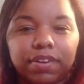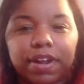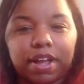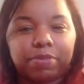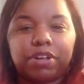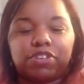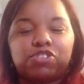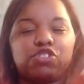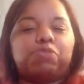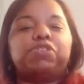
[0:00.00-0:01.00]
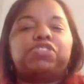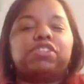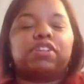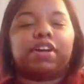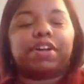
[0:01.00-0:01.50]
All right, I'm gonna assume you're
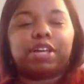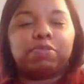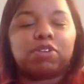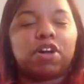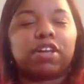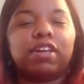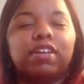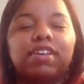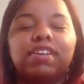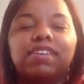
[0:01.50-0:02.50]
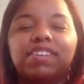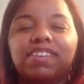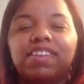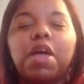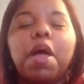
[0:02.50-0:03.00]
still there and keep talking.
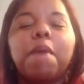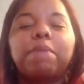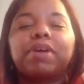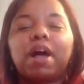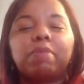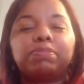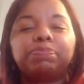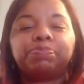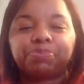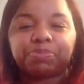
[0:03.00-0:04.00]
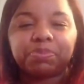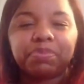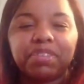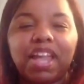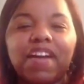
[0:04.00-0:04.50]
But
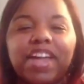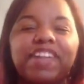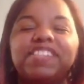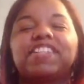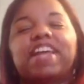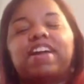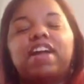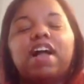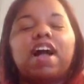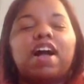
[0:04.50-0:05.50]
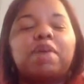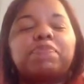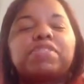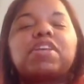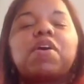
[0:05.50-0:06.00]
okay, you're still there.
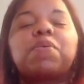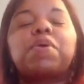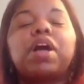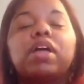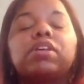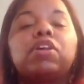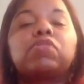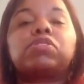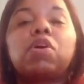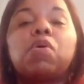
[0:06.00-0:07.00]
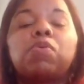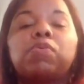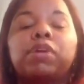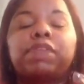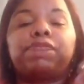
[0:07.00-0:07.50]
So
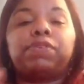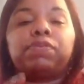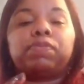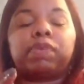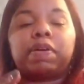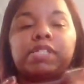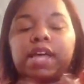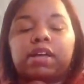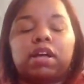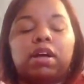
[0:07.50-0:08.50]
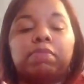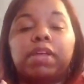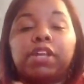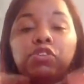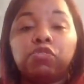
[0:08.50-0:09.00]
so if you, what I was saying,
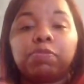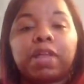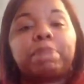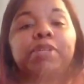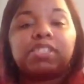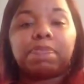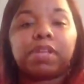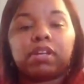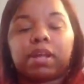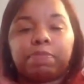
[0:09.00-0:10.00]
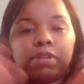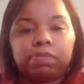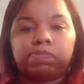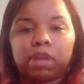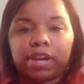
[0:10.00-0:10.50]
in the group, like put something in, like put
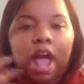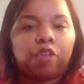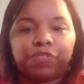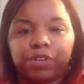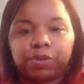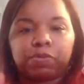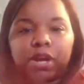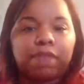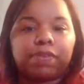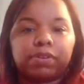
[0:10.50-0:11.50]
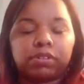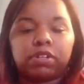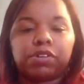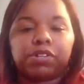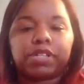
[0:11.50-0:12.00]
an outfit or whatever
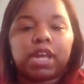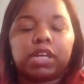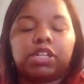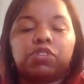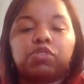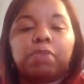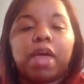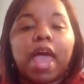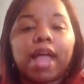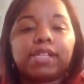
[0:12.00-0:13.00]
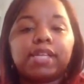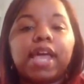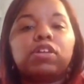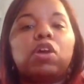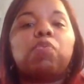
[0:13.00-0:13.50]
you're selling in the group, and
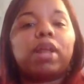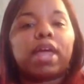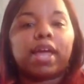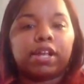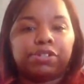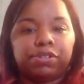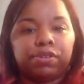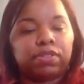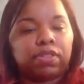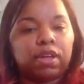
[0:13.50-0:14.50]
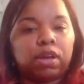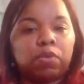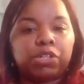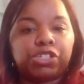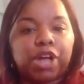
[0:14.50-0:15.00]
say, what age do you
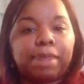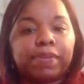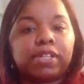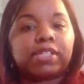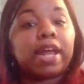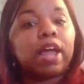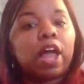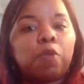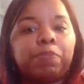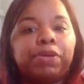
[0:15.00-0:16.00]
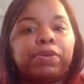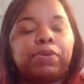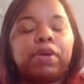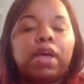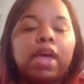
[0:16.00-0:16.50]
think would shop for this? That'll help
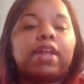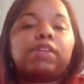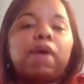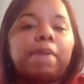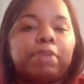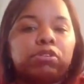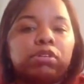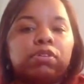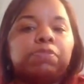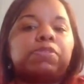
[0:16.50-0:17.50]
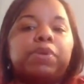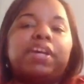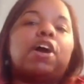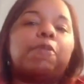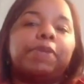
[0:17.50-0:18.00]
you, and that's why I built the group so we
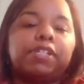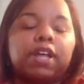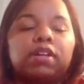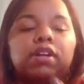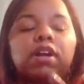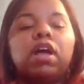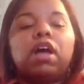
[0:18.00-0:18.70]
can help each other.